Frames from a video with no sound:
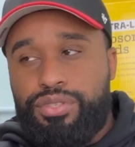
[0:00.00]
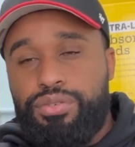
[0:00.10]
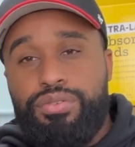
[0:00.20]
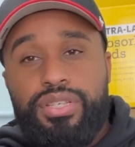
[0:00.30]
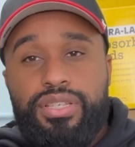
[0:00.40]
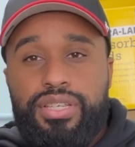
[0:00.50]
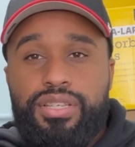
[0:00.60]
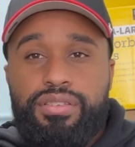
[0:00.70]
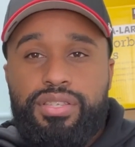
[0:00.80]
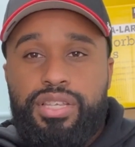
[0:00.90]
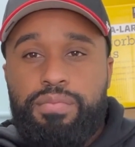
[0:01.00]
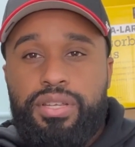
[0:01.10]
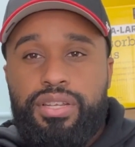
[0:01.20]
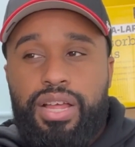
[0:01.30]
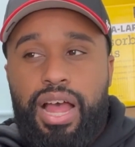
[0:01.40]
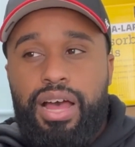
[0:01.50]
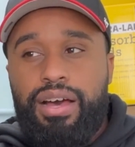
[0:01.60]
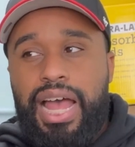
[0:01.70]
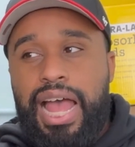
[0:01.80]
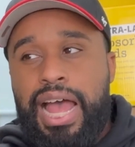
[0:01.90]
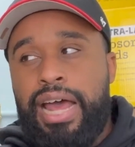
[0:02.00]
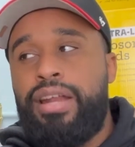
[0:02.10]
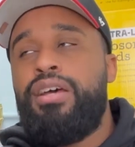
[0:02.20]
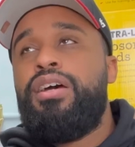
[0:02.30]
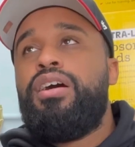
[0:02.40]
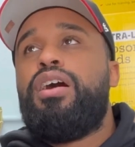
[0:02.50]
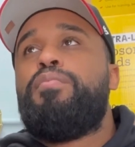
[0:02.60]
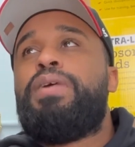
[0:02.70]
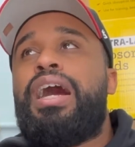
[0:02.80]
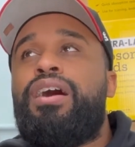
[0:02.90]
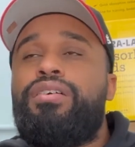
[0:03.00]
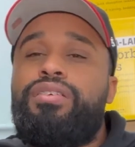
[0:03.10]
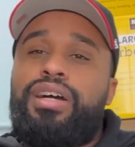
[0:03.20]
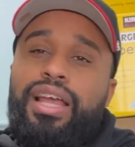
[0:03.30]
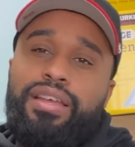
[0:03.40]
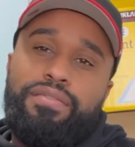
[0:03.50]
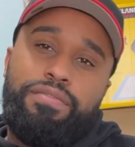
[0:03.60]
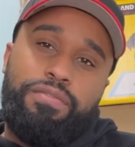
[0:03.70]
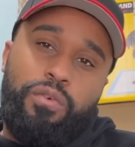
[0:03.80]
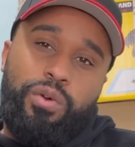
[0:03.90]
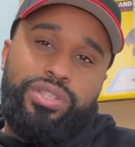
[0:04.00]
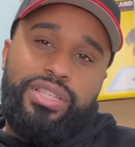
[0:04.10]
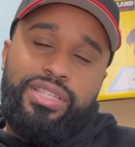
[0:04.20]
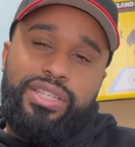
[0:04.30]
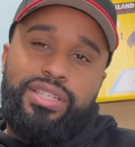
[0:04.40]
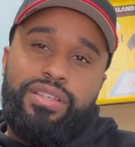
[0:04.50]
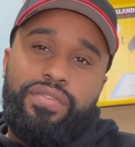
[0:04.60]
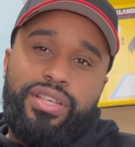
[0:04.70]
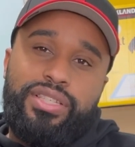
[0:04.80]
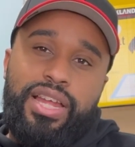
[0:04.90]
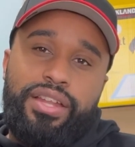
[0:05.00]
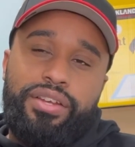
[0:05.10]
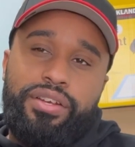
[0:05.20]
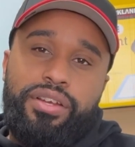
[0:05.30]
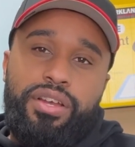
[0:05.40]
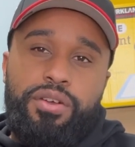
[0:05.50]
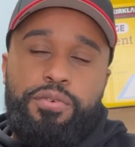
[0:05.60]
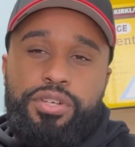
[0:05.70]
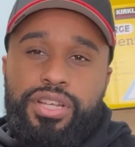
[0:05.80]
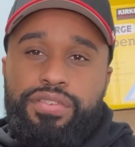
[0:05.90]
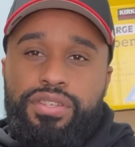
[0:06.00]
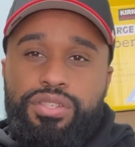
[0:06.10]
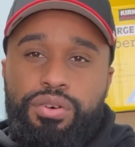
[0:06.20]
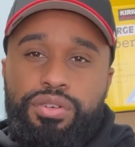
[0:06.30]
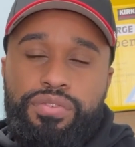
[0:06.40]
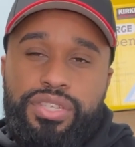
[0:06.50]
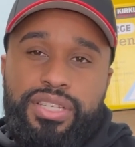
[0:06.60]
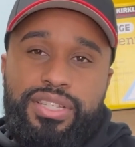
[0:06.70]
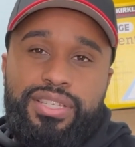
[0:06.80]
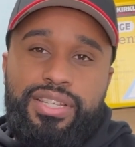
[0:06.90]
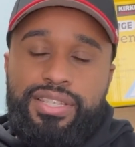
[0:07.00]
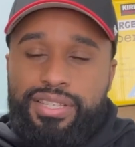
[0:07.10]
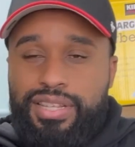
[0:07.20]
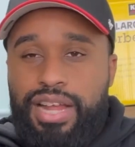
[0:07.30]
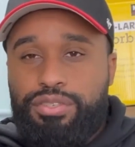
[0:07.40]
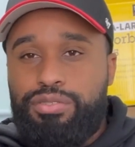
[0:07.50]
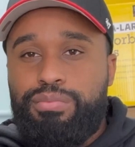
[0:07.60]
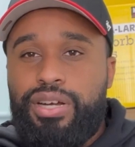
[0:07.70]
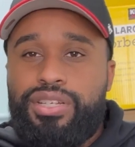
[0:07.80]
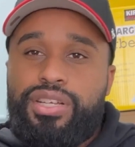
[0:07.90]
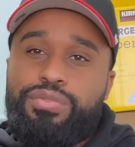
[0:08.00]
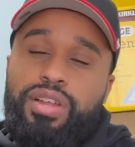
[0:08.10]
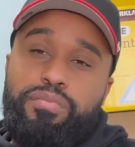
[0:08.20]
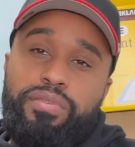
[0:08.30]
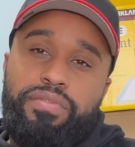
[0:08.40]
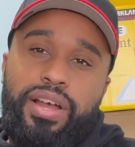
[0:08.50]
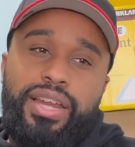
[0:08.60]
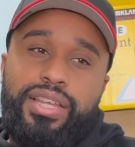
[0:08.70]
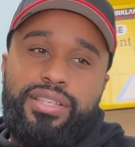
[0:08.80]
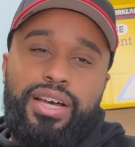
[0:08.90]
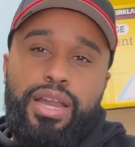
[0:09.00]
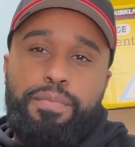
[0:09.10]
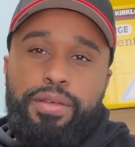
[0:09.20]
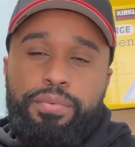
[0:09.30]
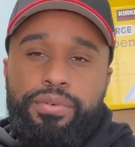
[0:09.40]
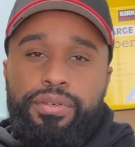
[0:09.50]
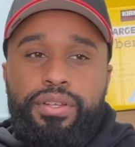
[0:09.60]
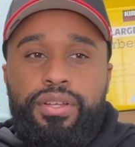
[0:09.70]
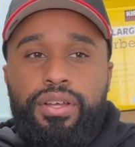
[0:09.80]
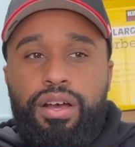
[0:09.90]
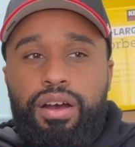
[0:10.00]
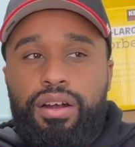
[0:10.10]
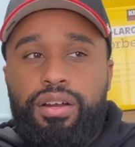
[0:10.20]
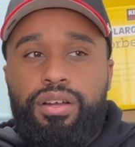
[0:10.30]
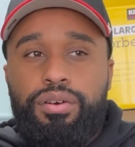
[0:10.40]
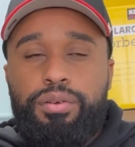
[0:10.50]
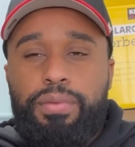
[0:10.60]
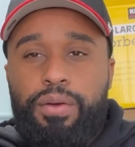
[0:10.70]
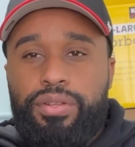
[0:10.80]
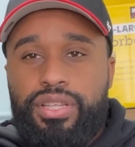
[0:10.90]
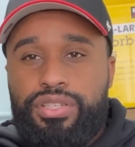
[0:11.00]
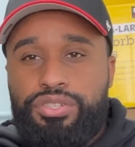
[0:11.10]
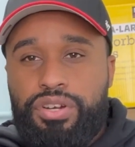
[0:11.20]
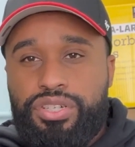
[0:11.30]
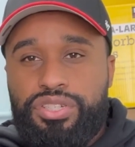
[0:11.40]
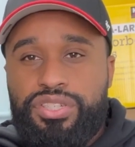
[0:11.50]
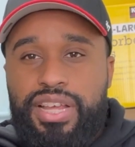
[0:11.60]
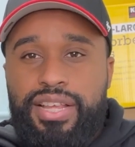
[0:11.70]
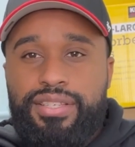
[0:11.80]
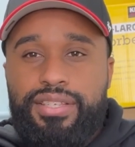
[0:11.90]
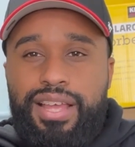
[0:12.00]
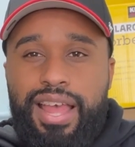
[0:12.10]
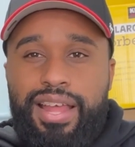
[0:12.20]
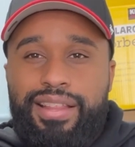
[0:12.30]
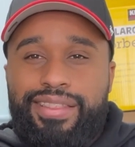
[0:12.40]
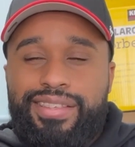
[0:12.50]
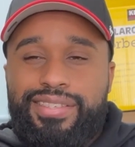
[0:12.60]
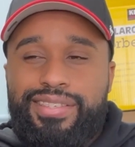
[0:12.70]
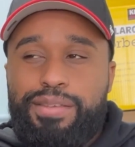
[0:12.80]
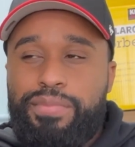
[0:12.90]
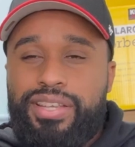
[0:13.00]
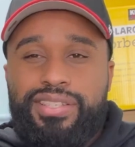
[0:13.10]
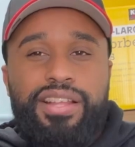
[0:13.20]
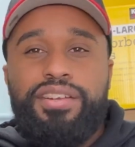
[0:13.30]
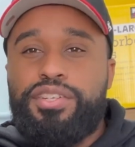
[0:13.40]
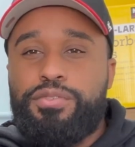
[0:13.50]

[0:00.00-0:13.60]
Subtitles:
2 cc's of semen, I'll add about, 4 cc's of extender, which gives a total of 60 C's. It's not too much, because what I've been finding is a lot of people are going by what the instruction says, and the semen extender